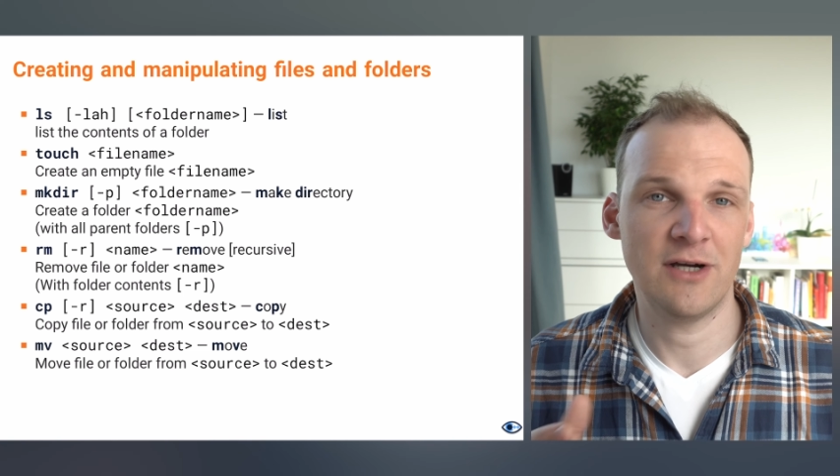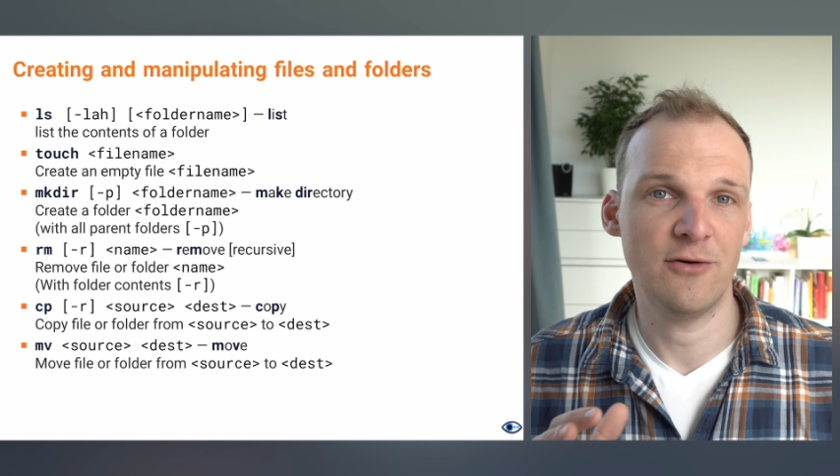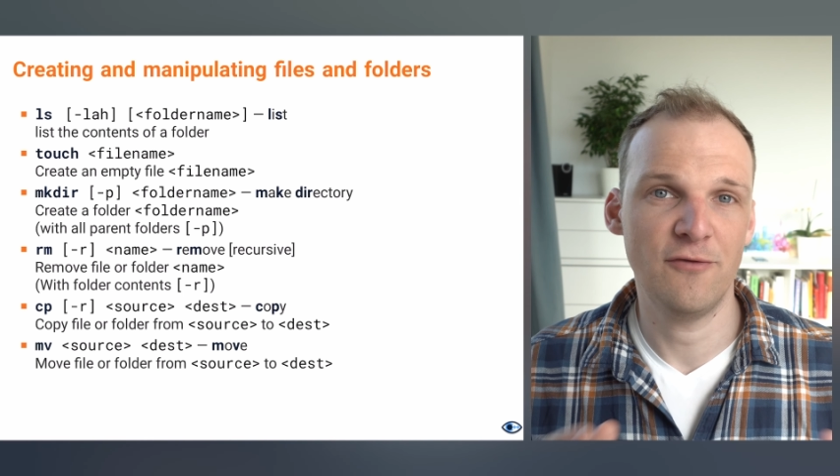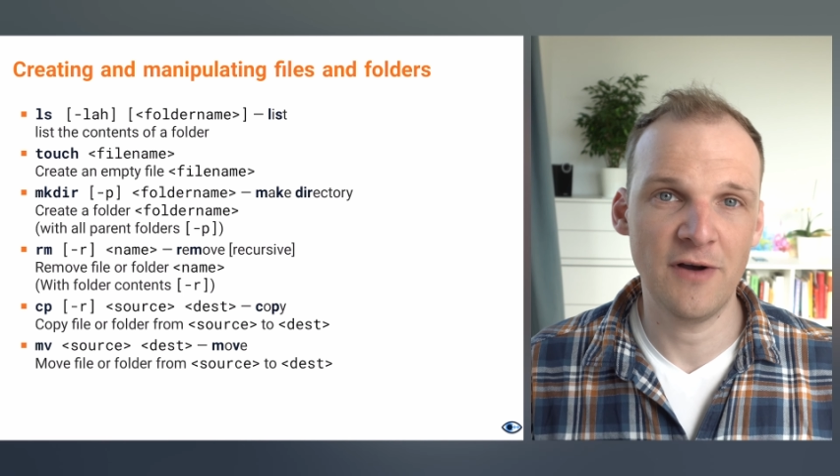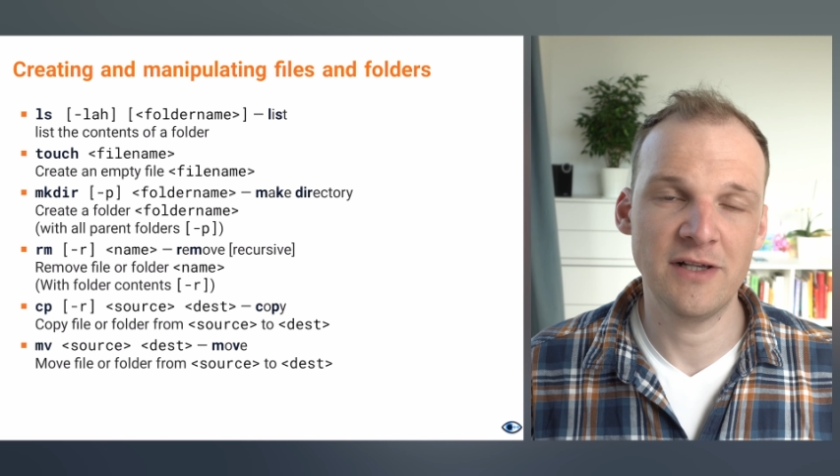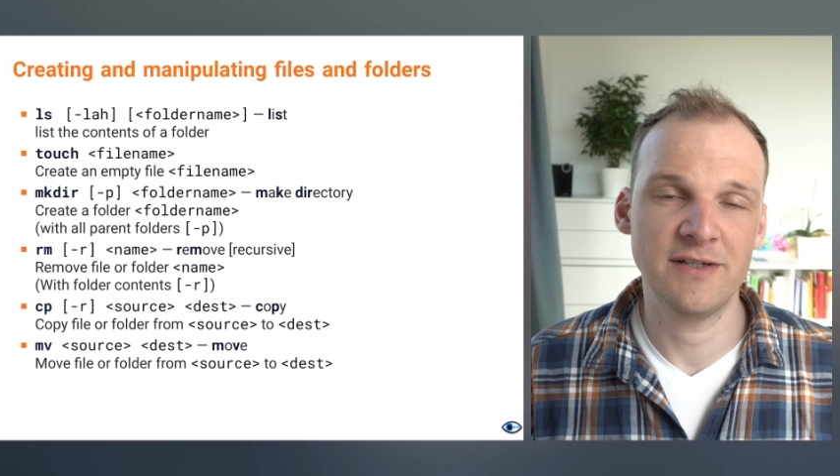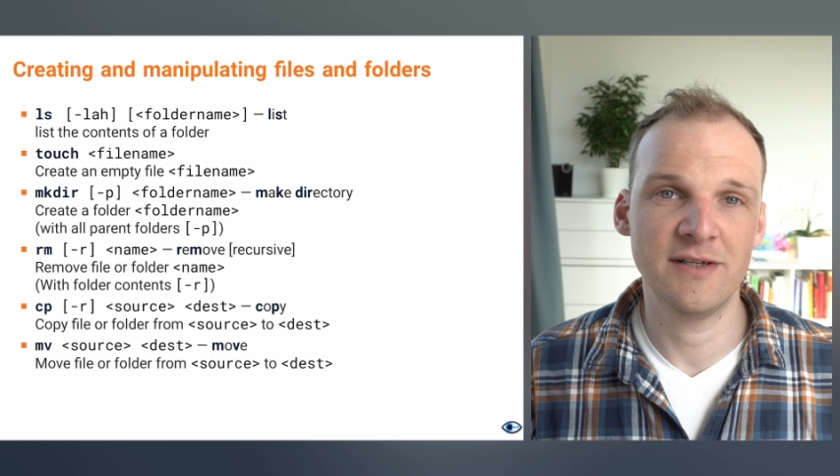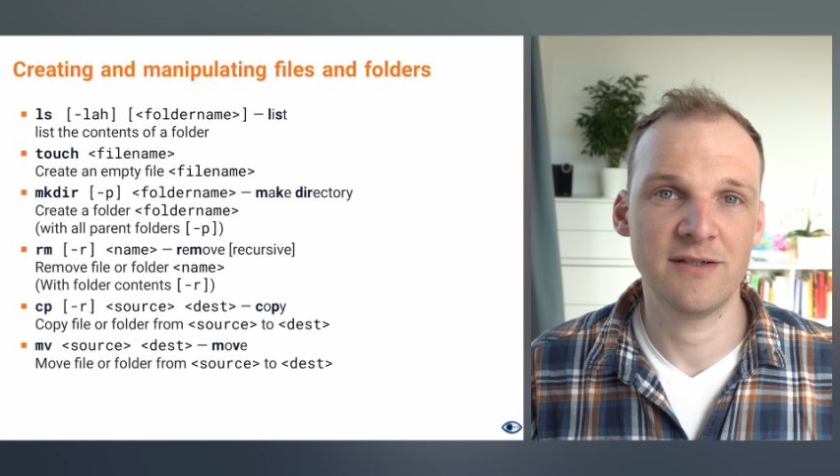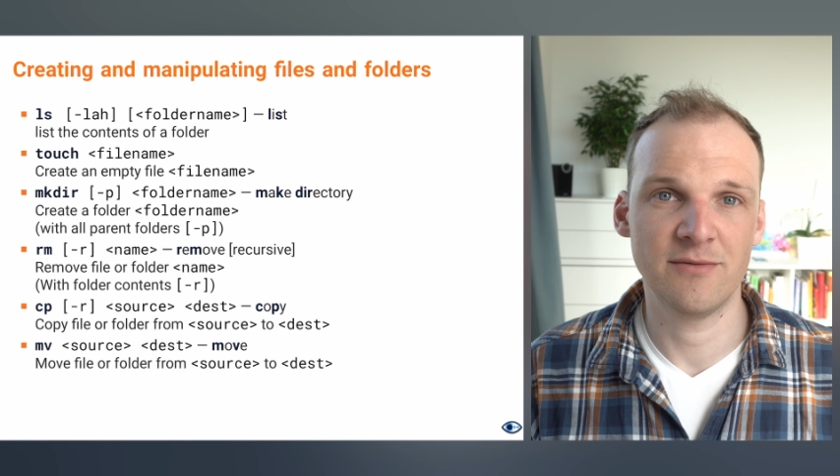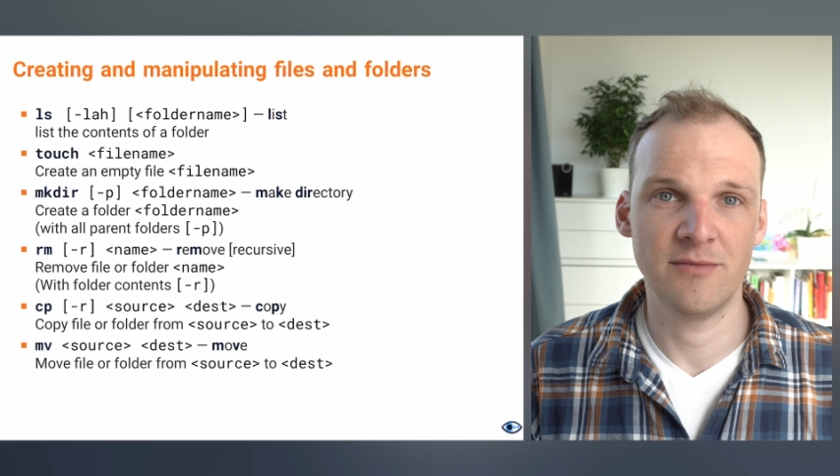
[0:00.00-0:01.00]
our file
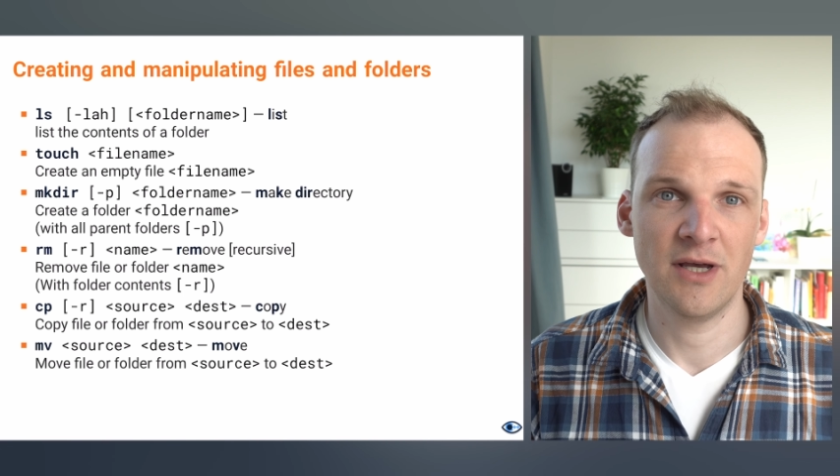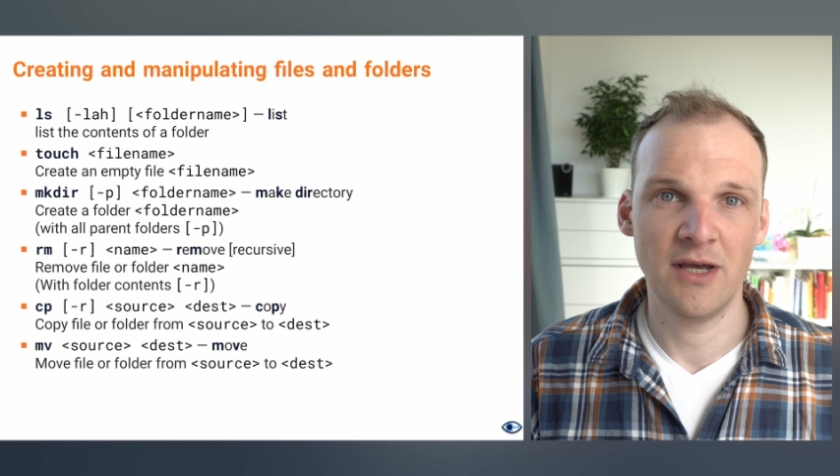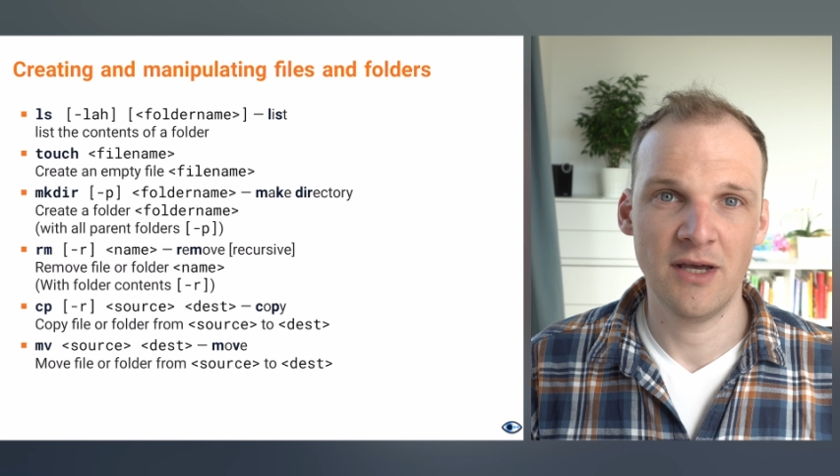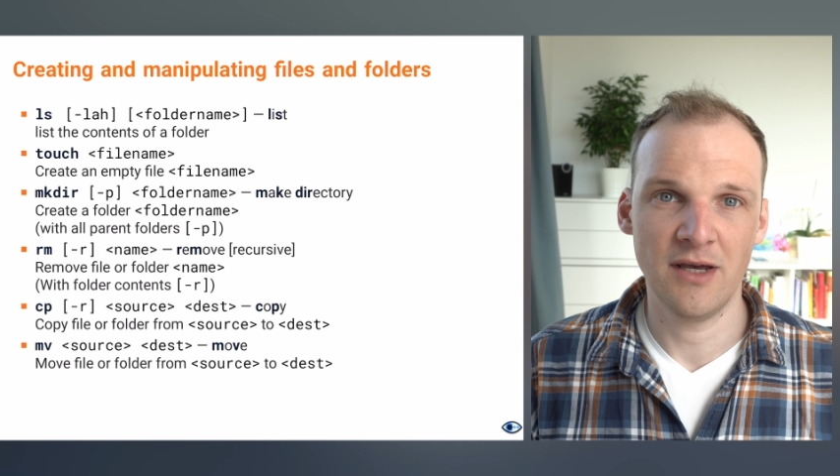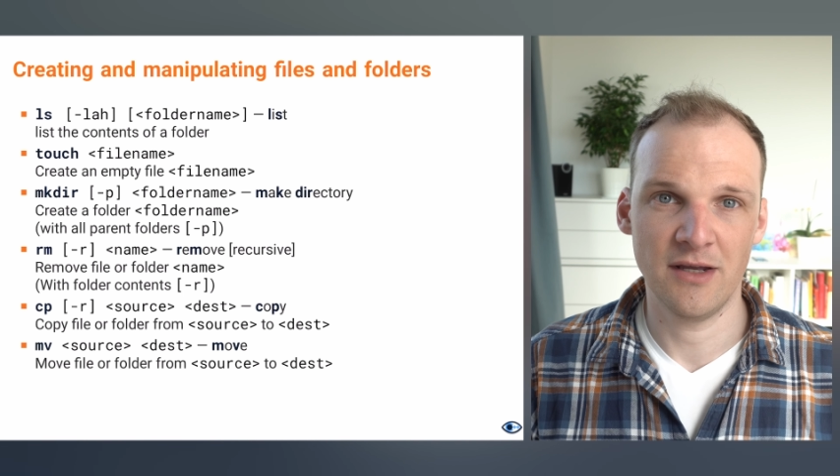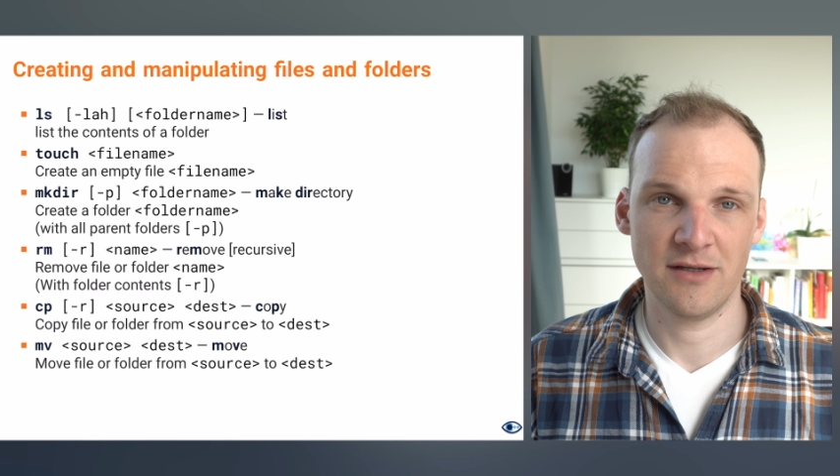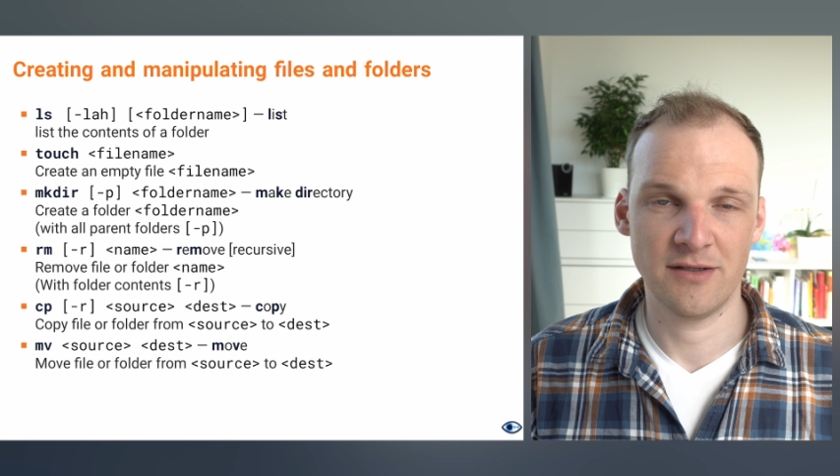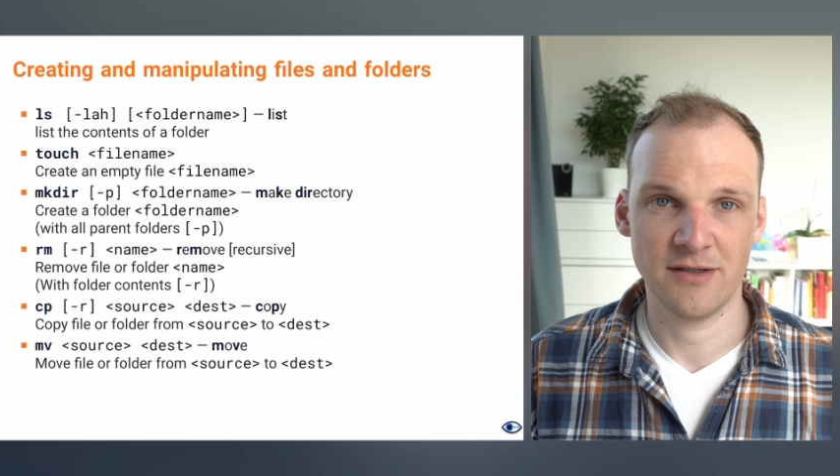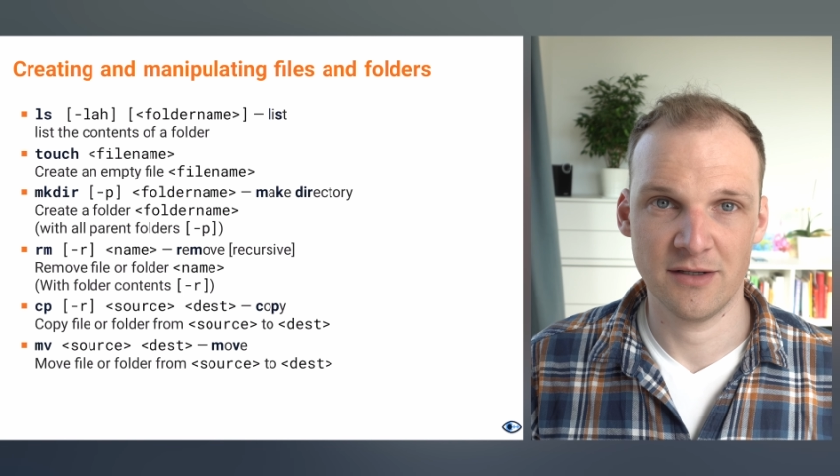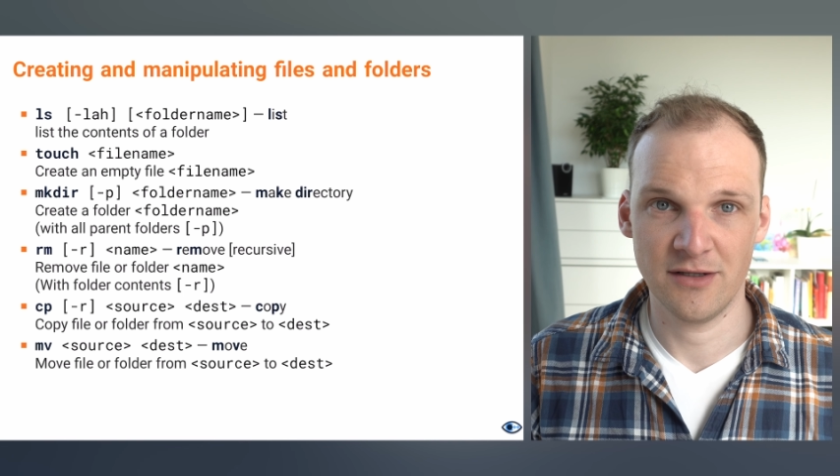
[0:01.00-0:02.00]
system and